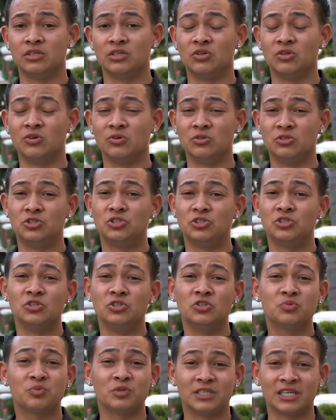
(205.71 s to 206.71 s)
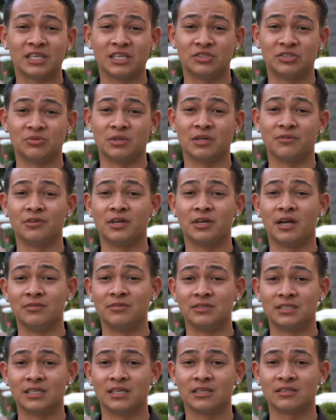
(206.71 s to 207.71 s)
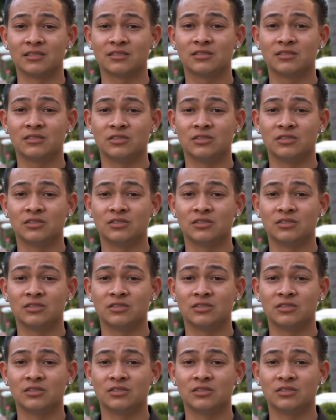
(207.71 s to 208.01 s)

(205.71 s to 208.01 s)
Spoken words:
You know, you should use protection whenever you're having sex.